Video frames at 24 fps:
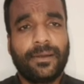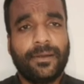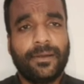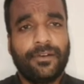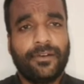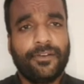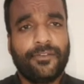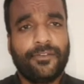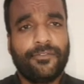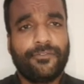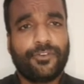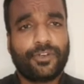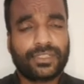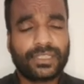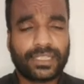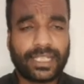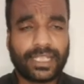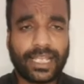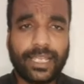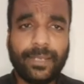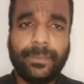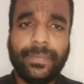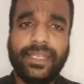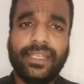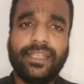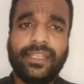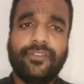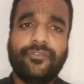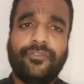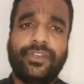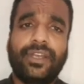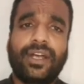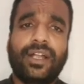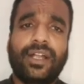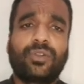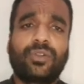For the time being,
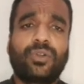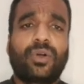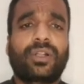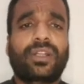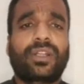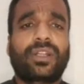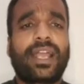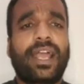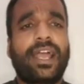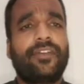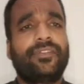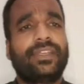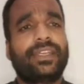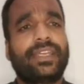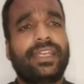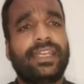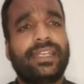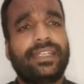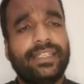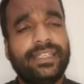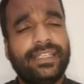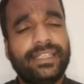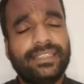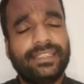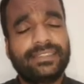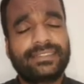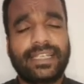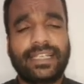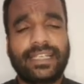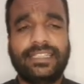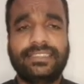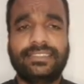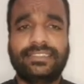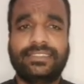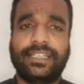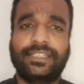we are not having any
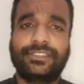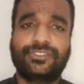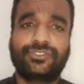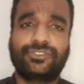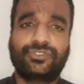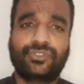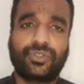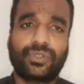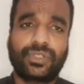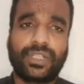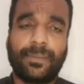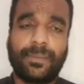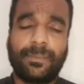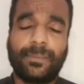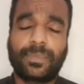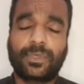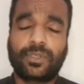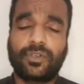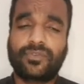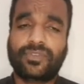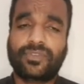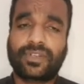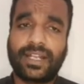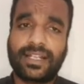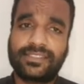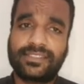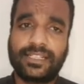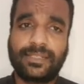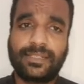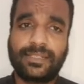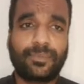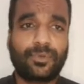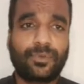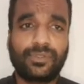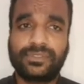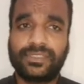sign change, so number of right
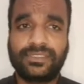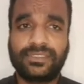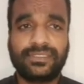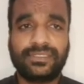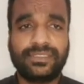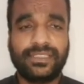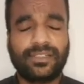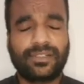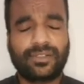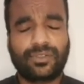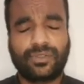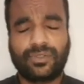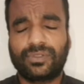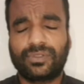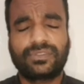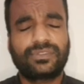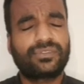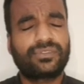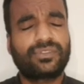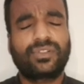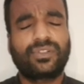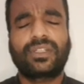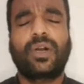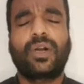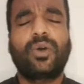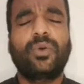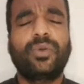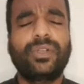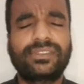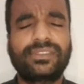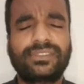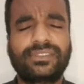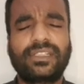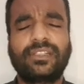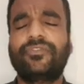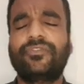side poles is 0. So now
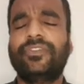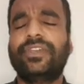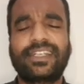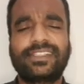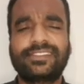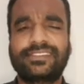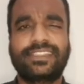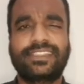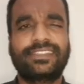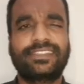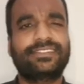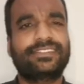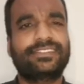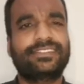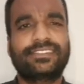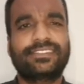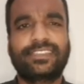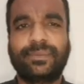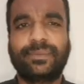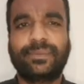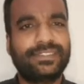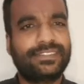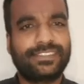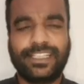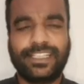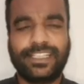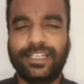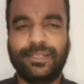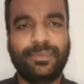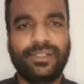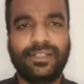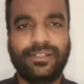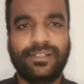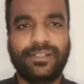itself we can say system is stable.